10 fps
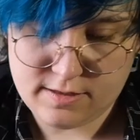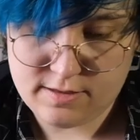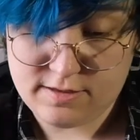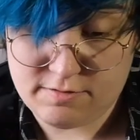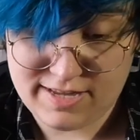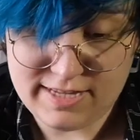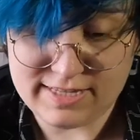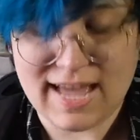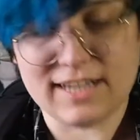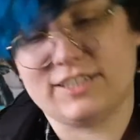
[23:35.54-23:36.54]
These
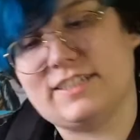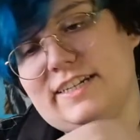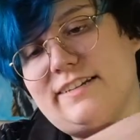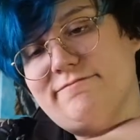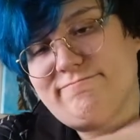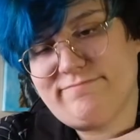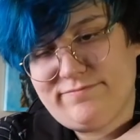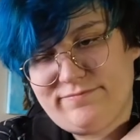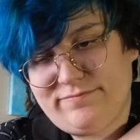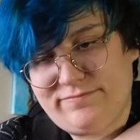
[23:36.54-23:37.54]
actually,
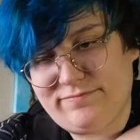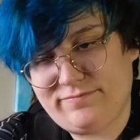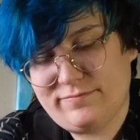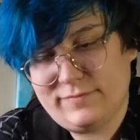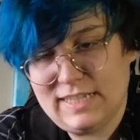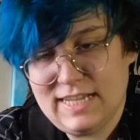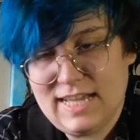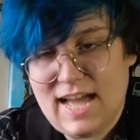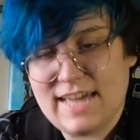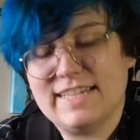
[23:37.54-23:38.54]

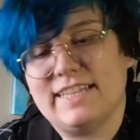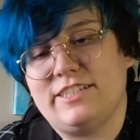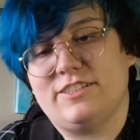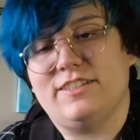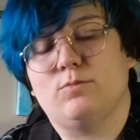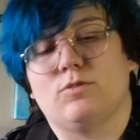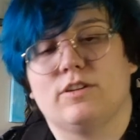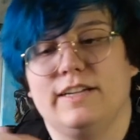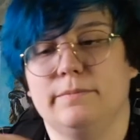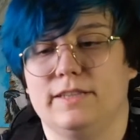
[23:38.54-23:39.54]
I think they just need
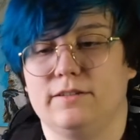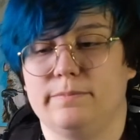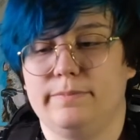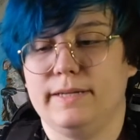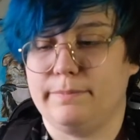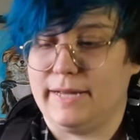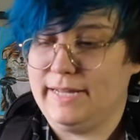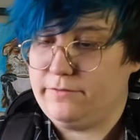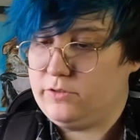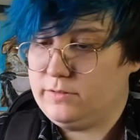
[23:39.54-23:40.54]
worn in, but they're a bit
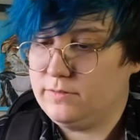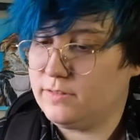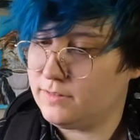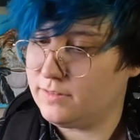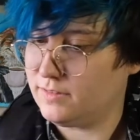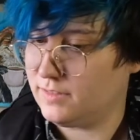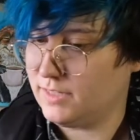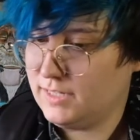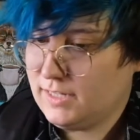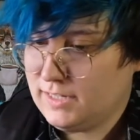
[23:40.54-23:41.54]
painful.
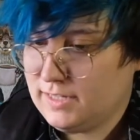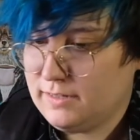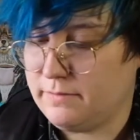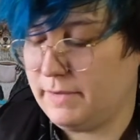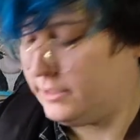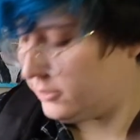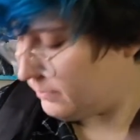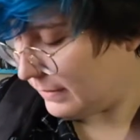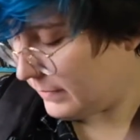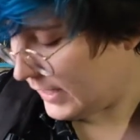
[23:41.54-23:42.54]
That might
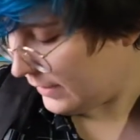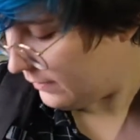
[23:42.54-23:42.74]
just be me